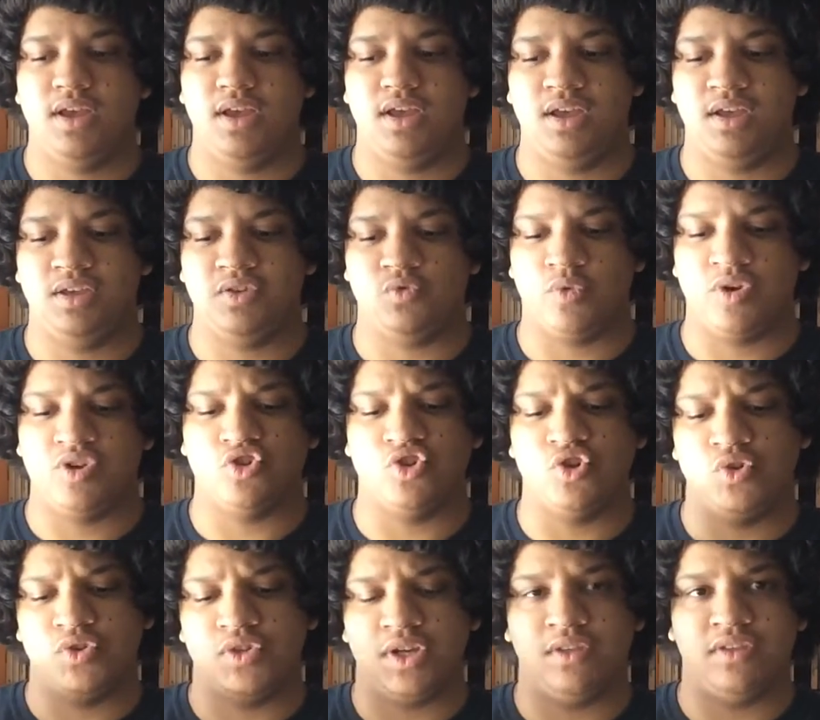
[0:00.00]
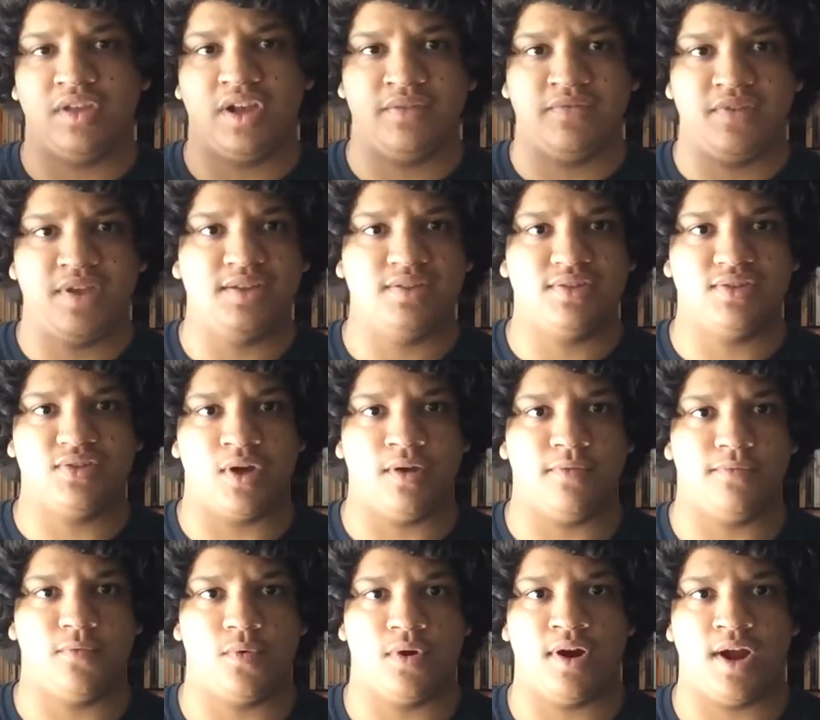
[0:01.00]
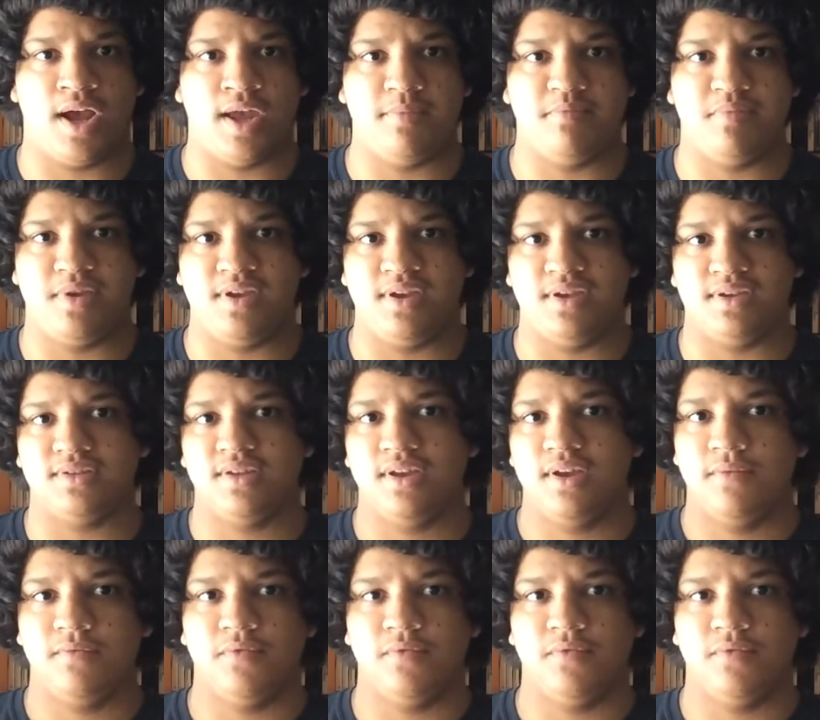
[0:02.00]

is reintroducing a lot of its software IPs,